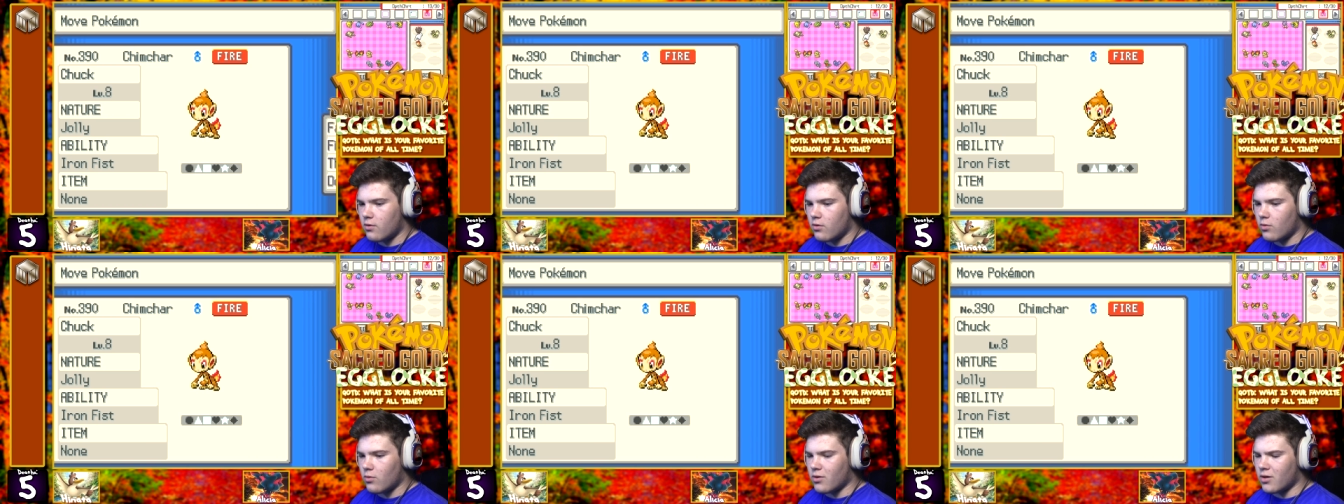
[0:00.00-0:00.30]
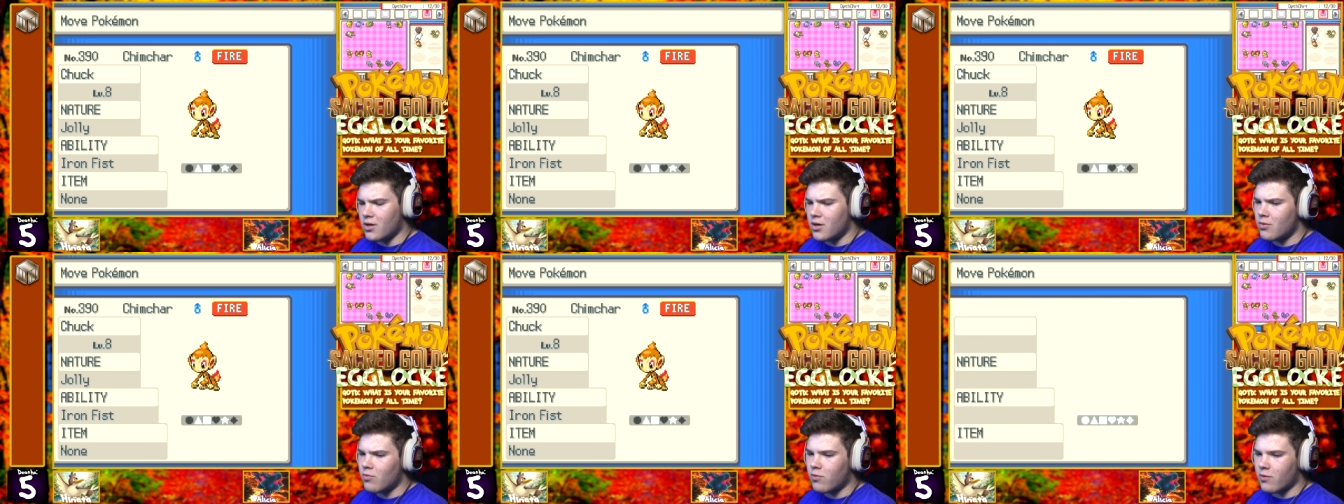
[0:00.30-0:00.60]
Well,
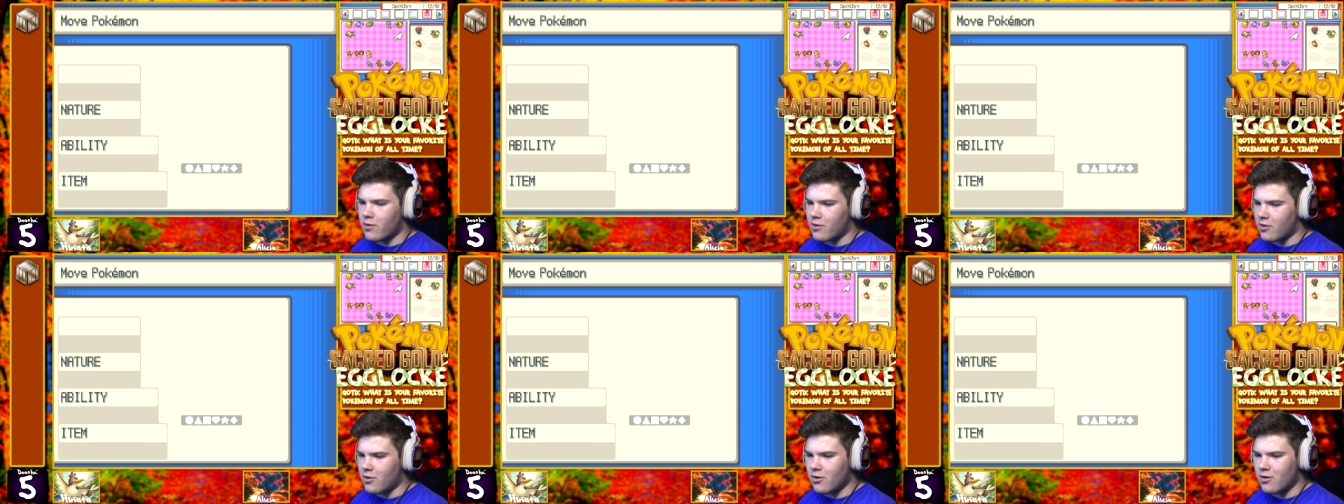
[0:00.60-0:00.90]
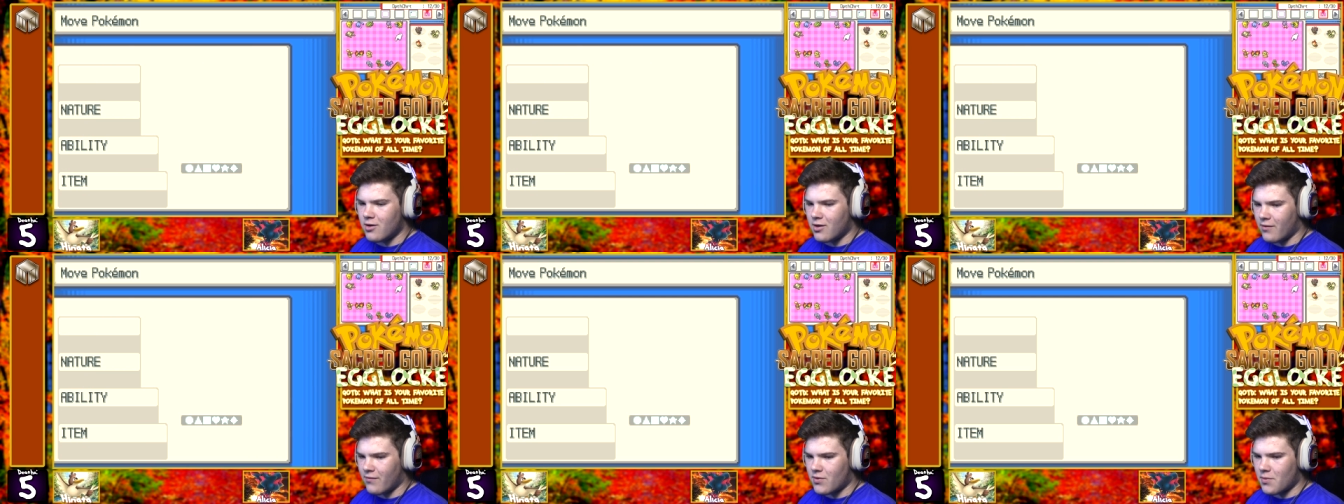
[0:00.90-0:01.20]
he was good
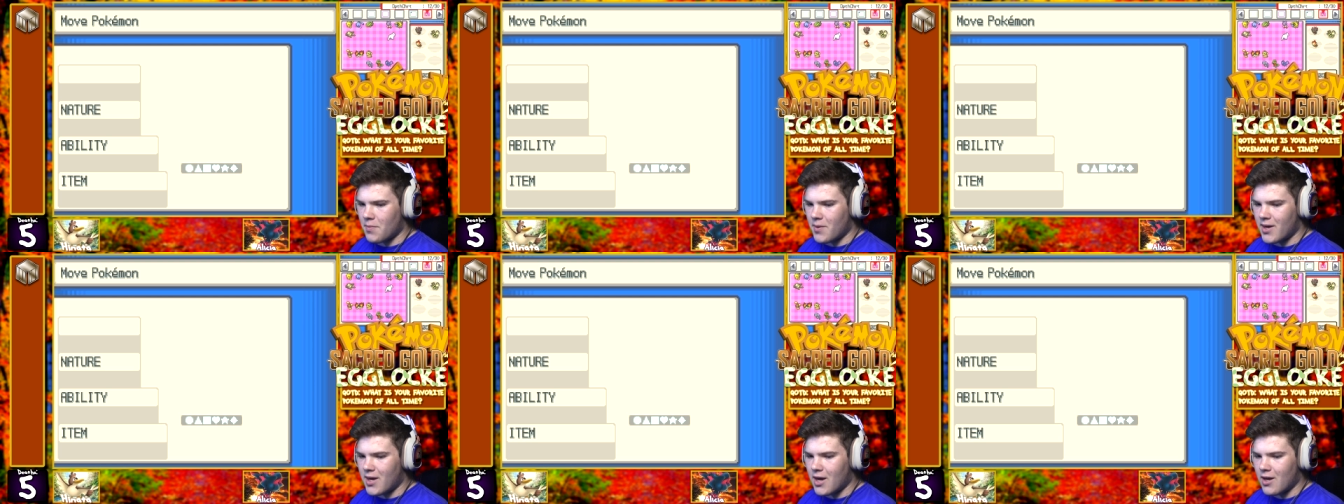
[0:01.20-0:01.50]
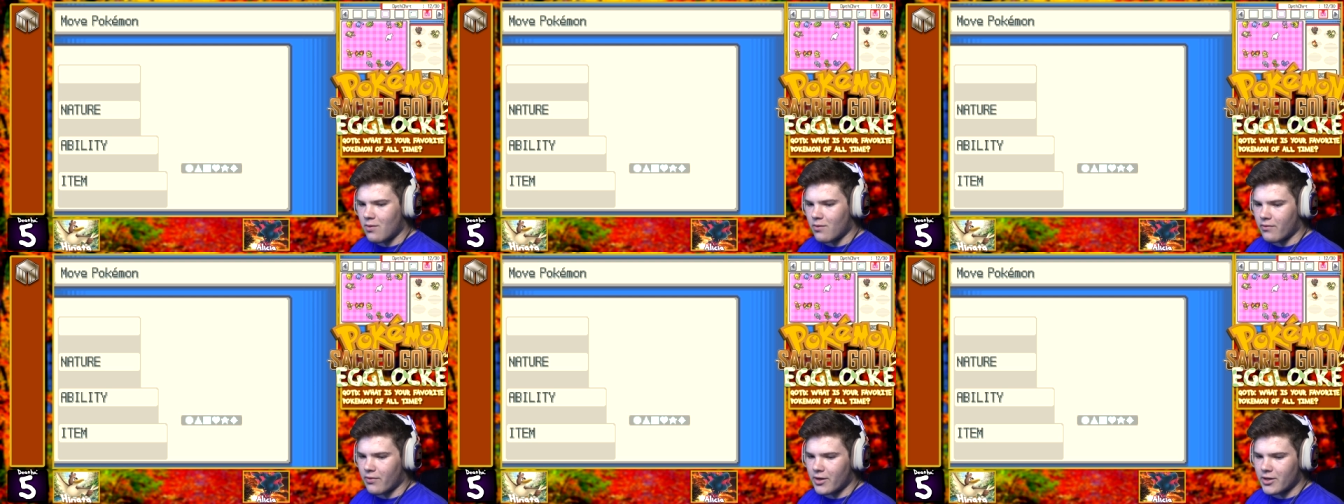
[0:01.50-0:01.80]
enough to
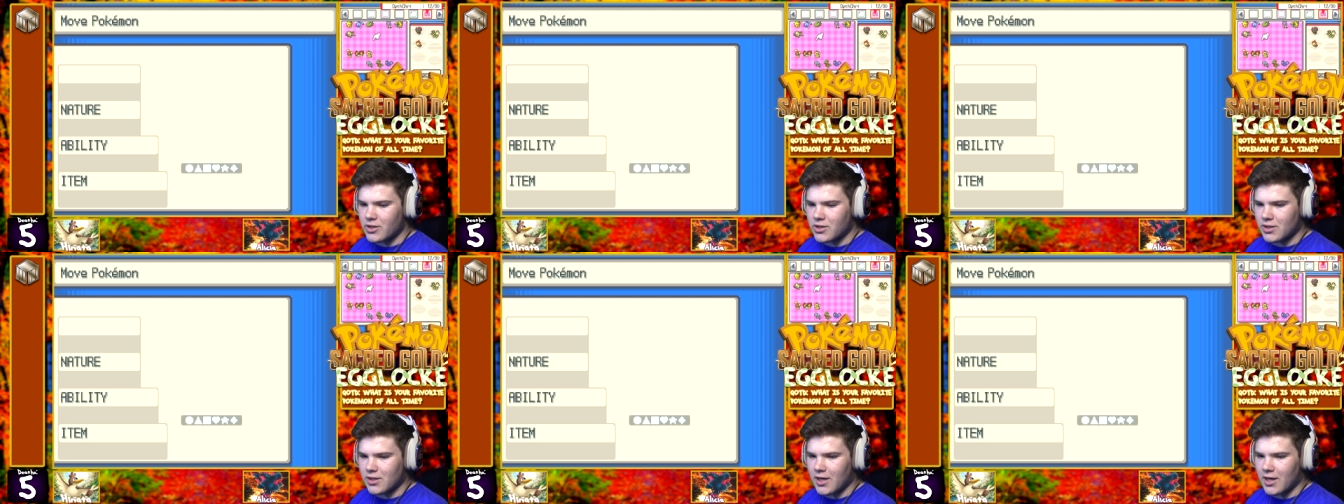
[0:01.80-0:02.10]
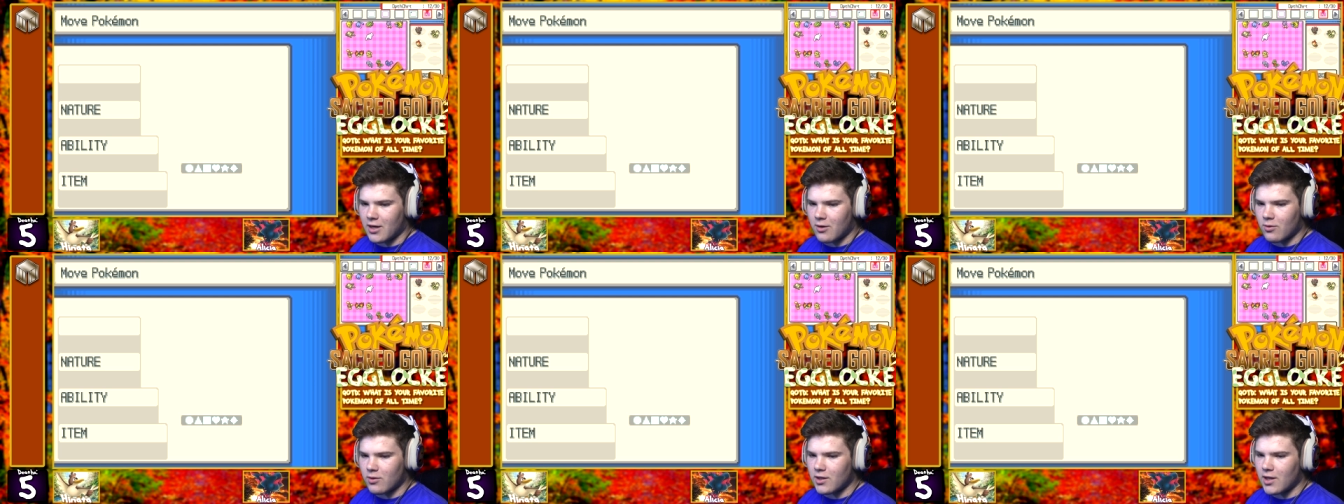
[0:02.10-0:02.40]
begin with, I just
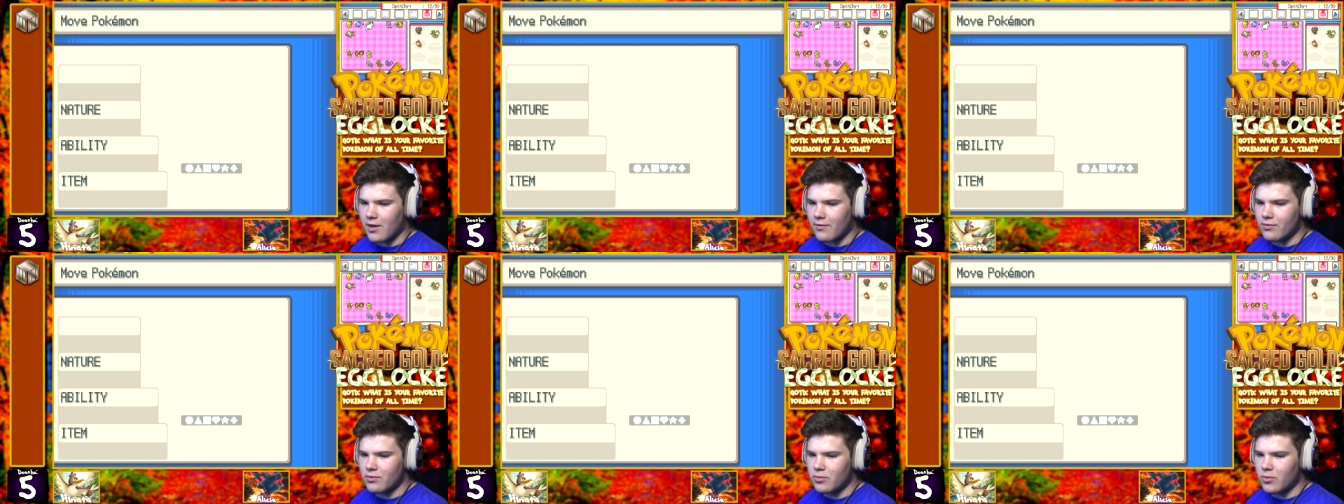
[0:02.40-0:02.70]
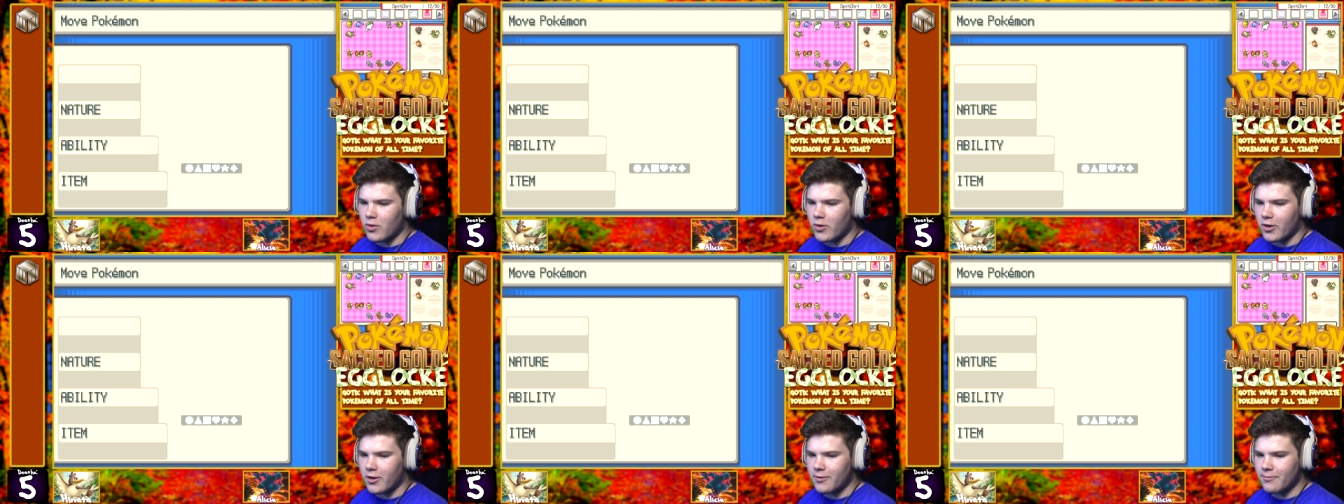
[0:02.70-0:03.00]
like Kolaba
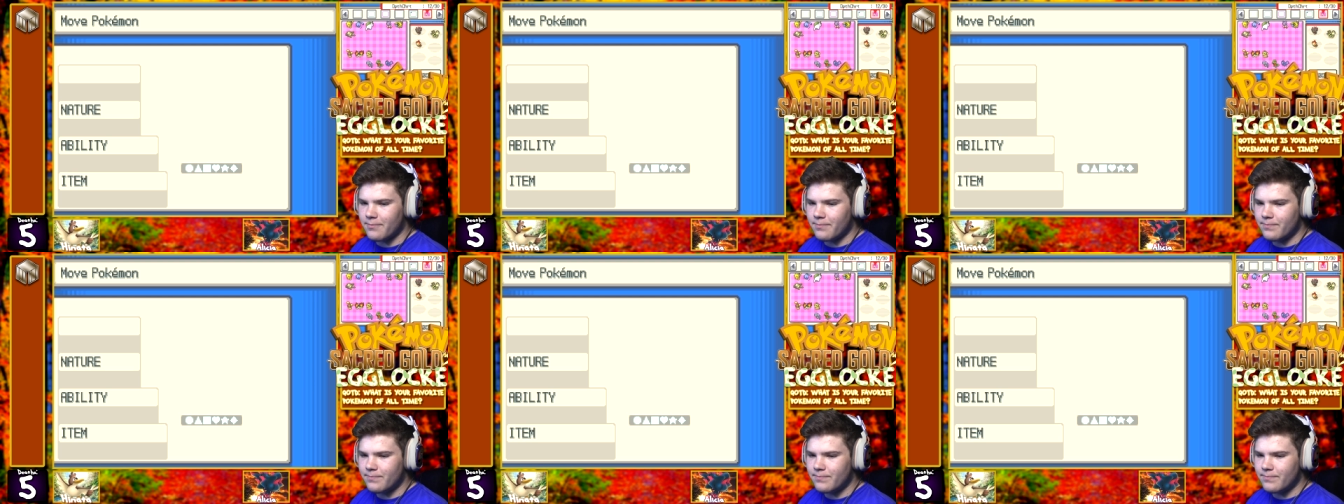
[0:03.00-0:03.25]
more.